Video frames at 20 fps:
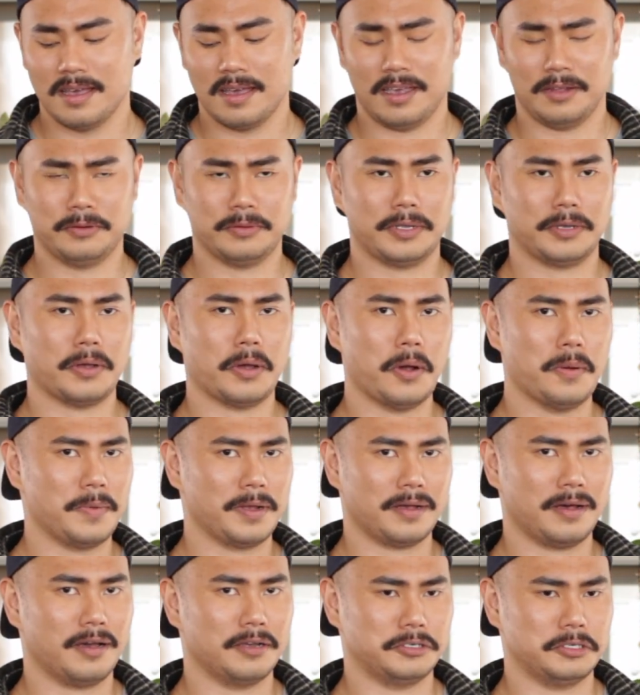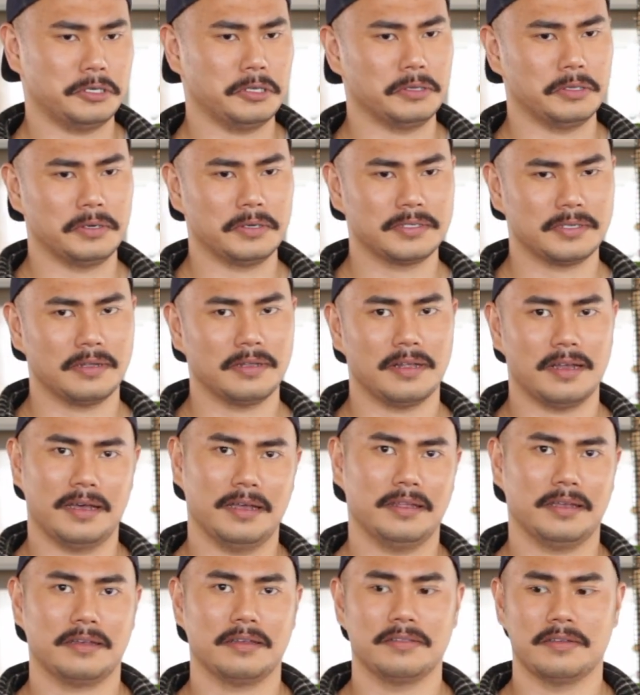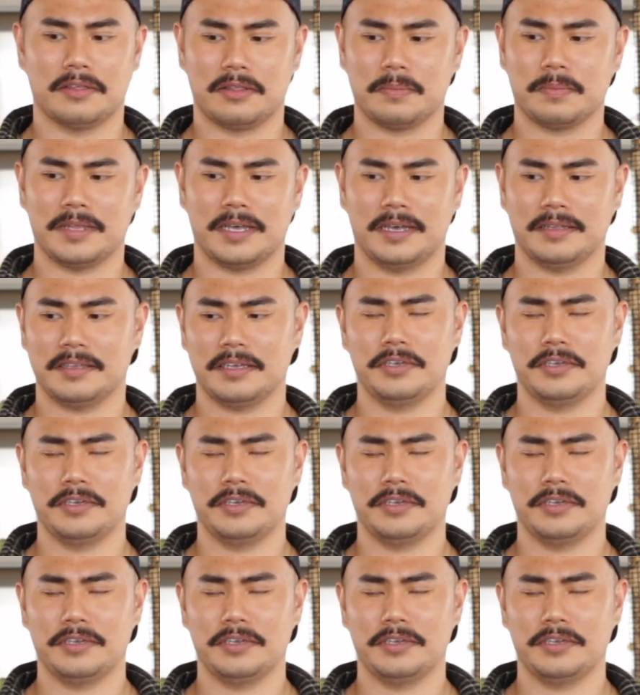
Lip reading: And you're like, oh my gosh, it looks a lot like another plant